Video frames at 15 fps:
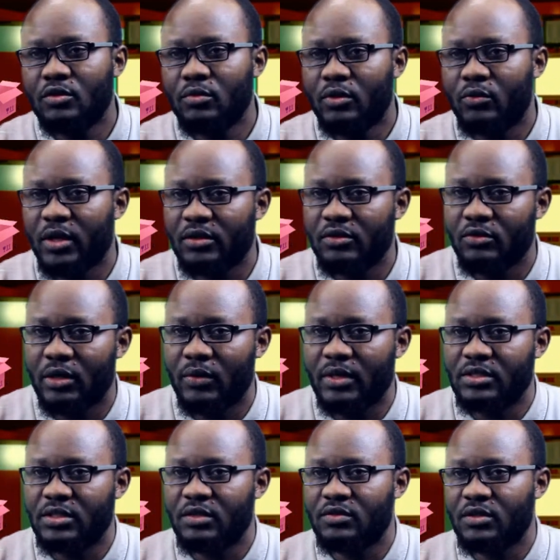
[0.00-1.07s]
Though we quite know
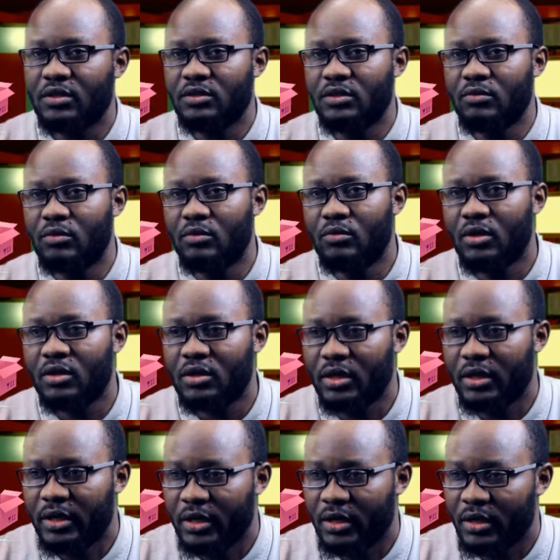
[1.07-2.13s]
ourselves and we work
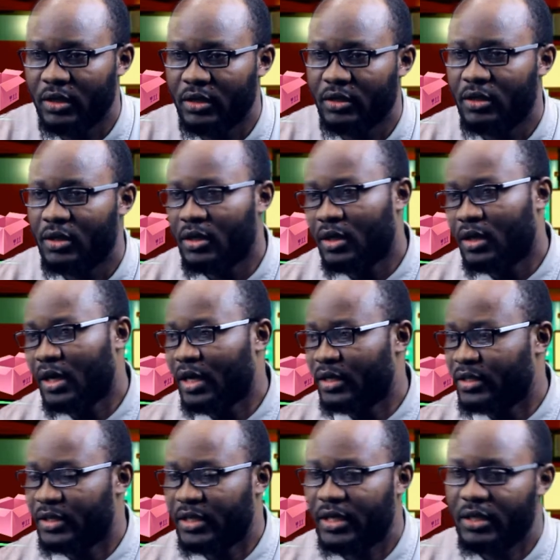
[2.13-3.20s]

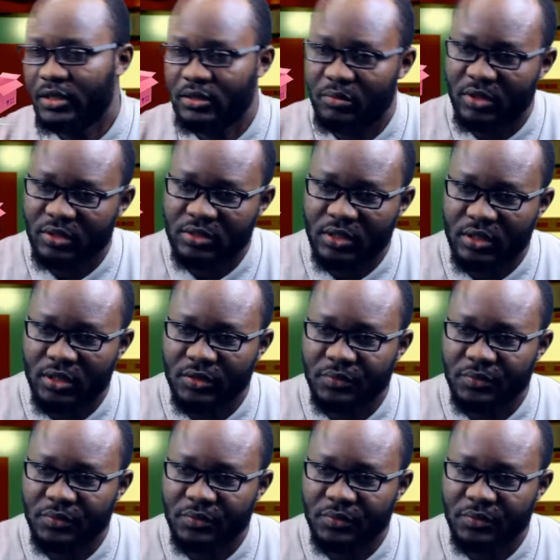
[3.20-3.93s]
hand in hand, but